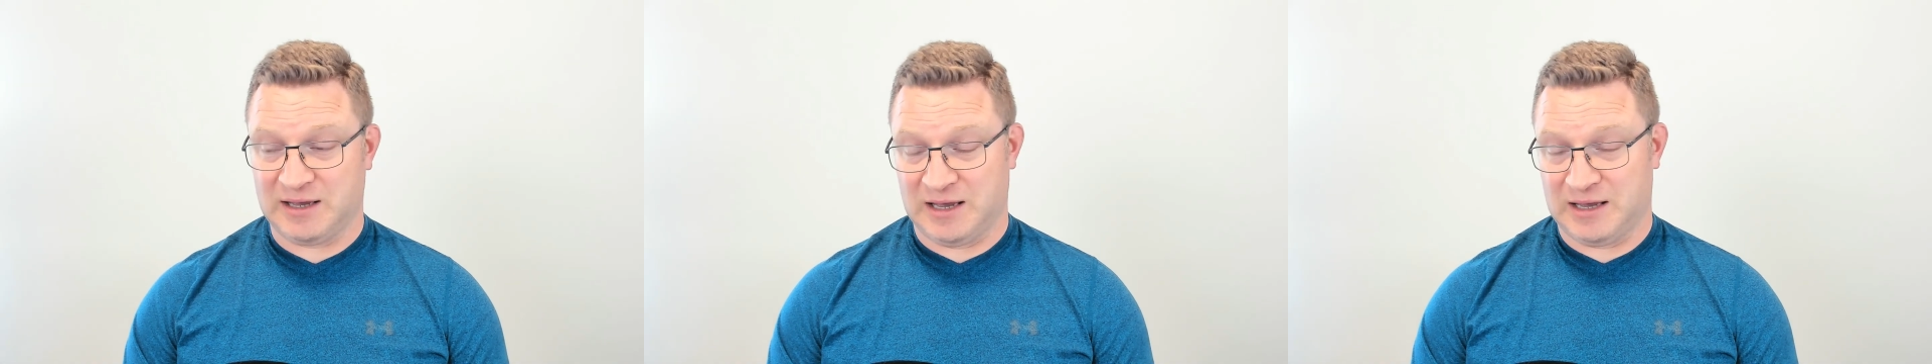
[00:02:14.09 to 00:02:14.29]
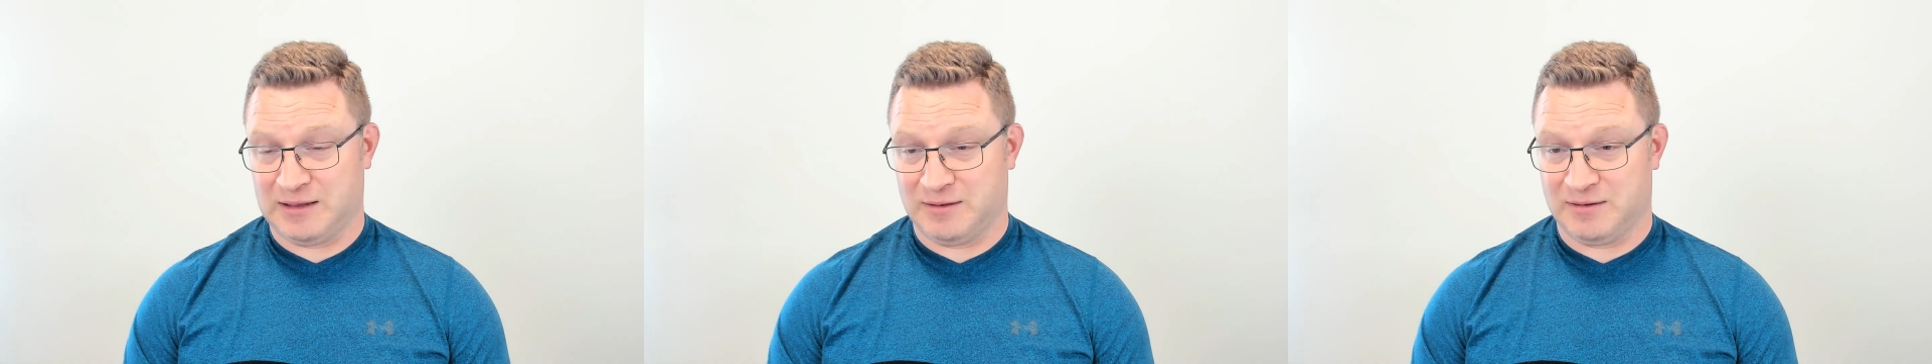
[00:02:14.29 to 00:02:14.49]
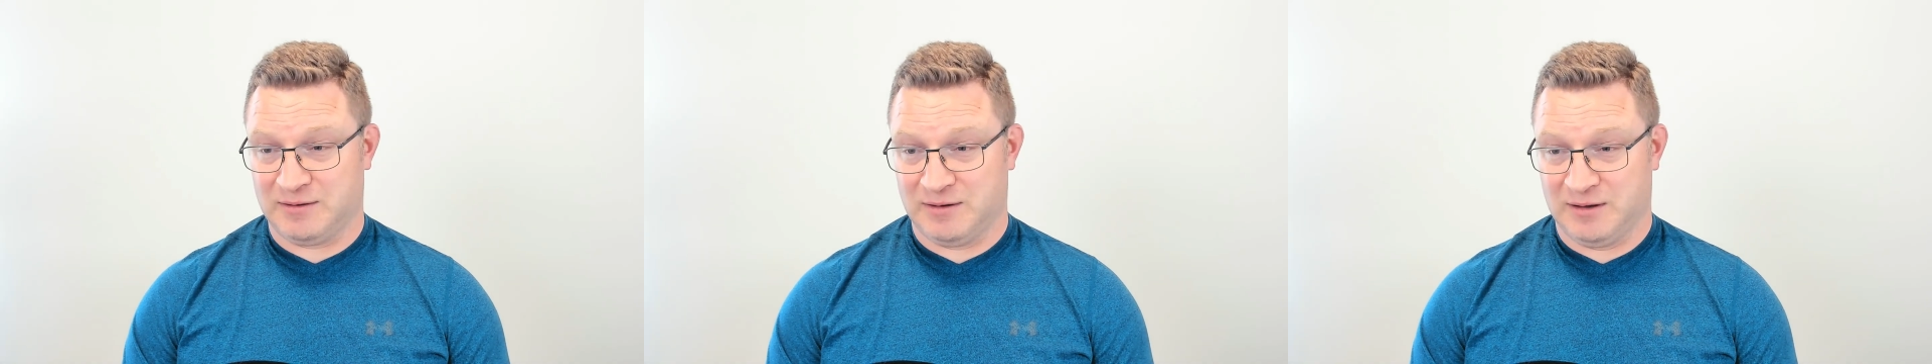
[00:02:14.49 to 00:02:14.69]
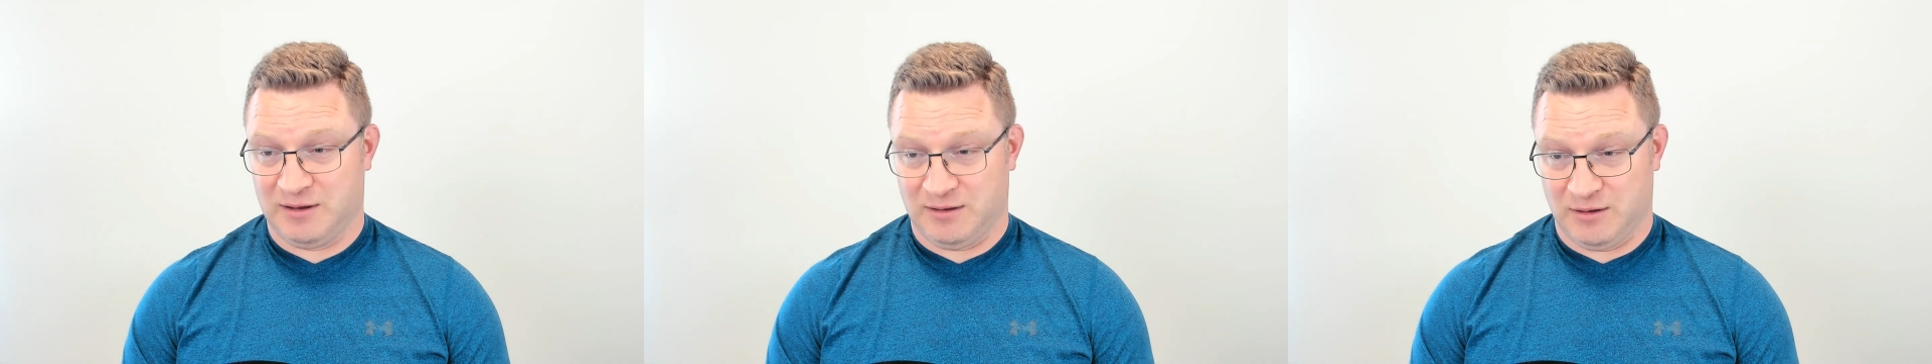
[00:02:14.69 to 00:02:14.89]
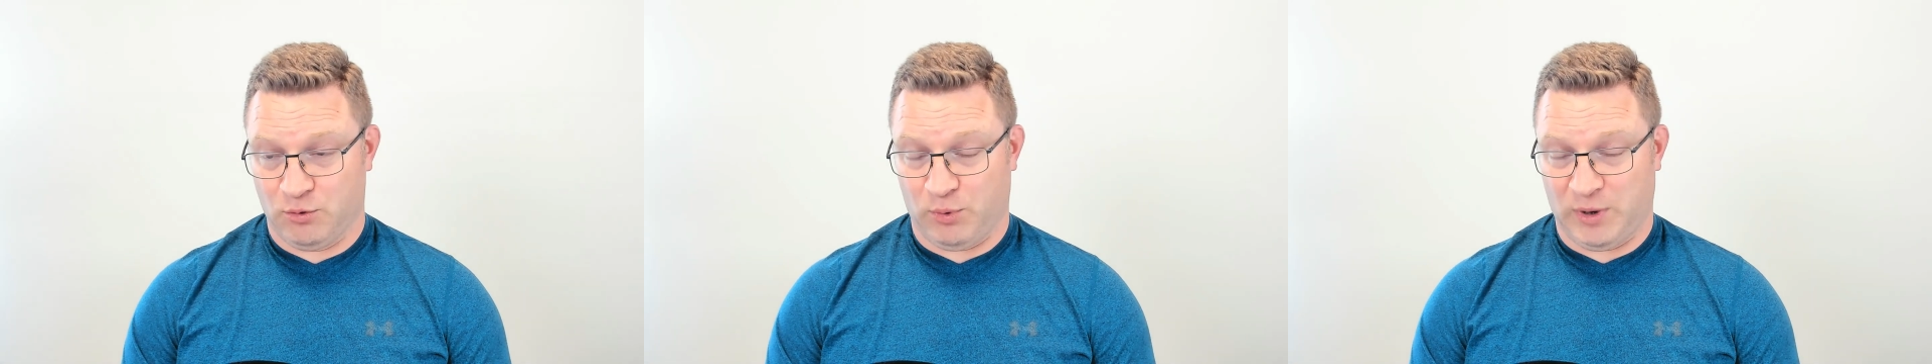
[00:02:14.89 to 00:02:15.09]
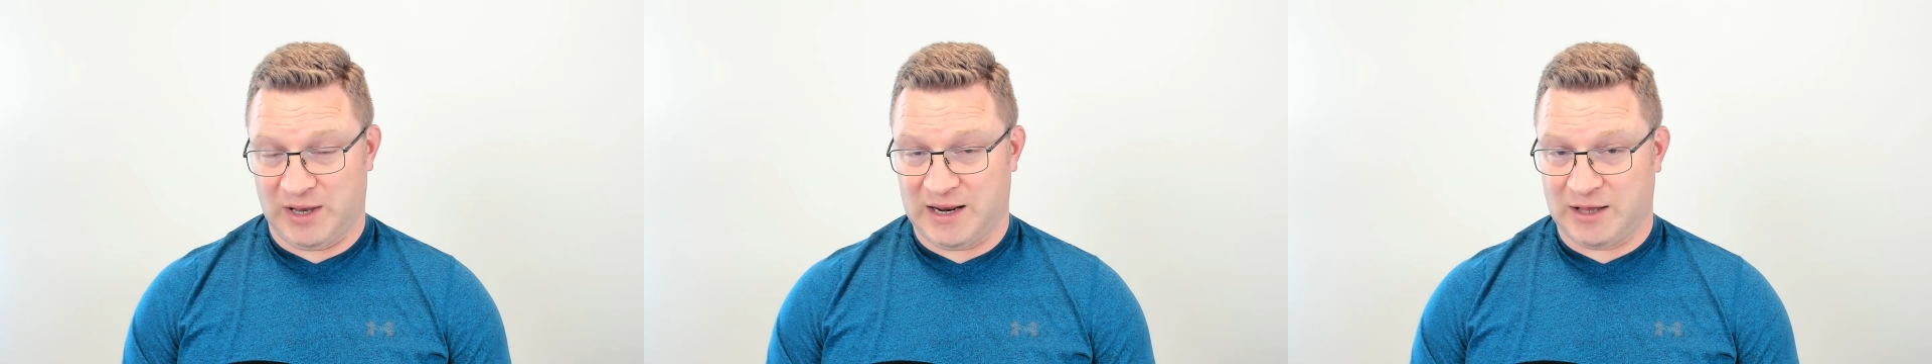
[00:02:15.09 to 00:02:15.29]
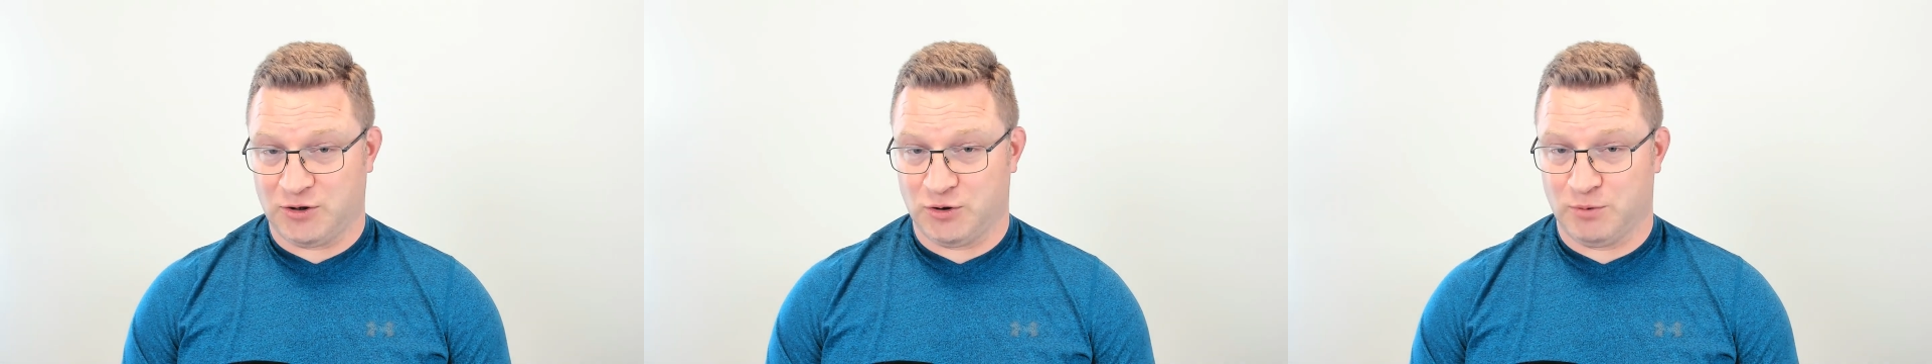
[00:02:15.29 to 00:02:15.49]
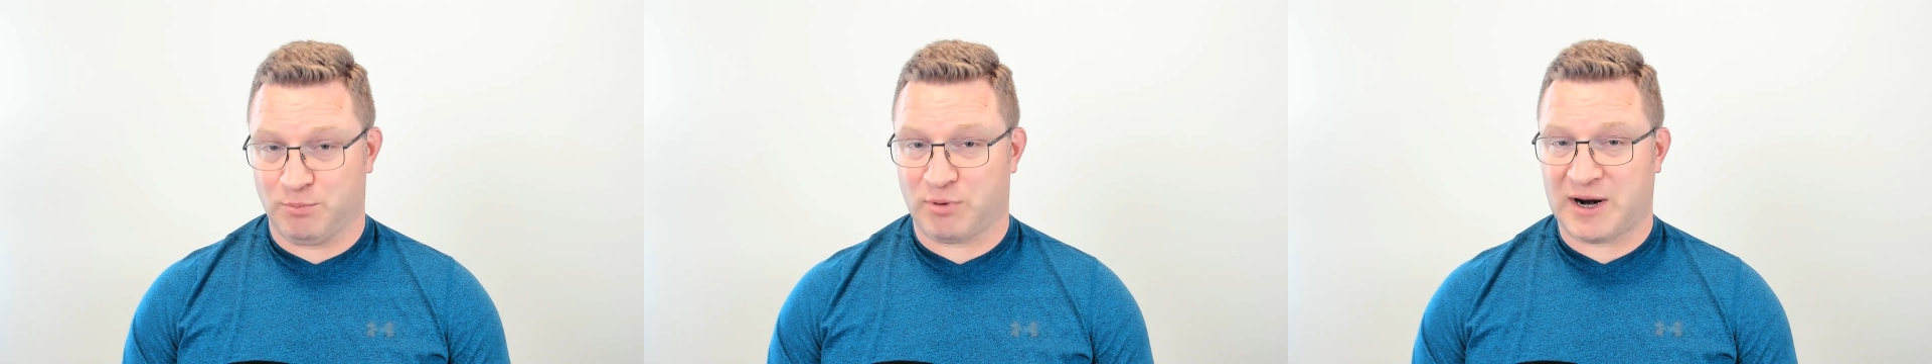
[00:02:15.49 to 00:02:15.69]
in the way that
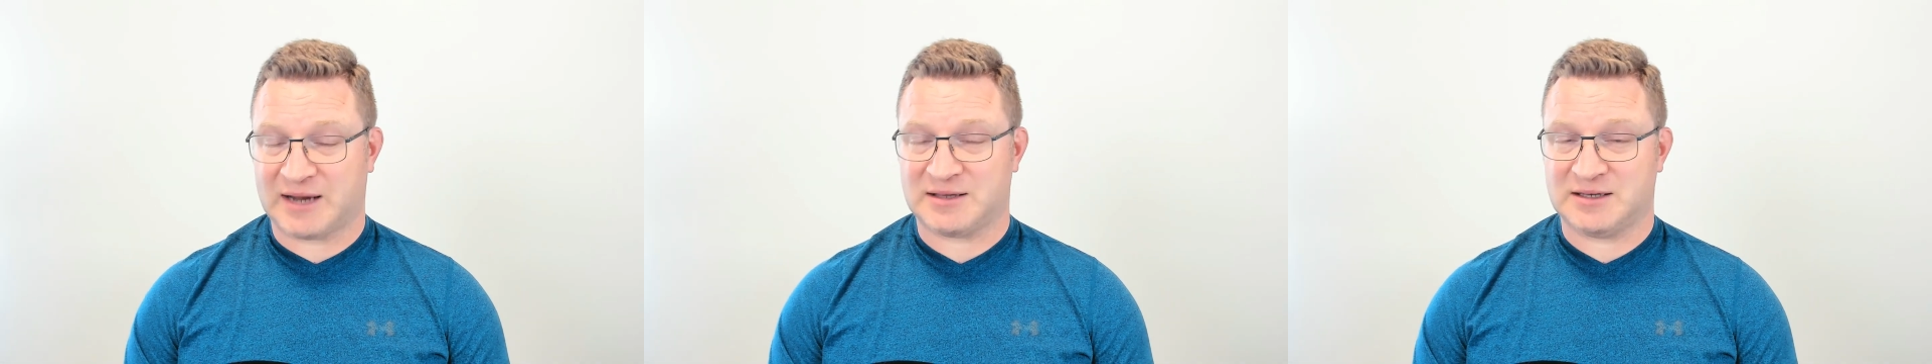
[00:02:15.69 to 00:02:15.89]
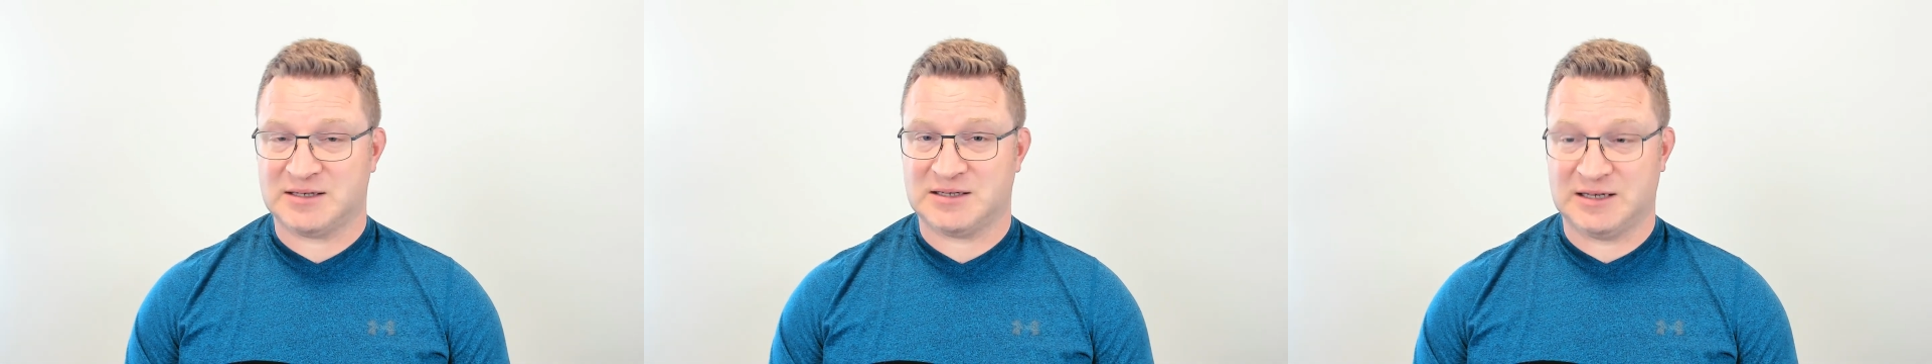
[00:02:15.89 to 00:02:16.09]
you practice.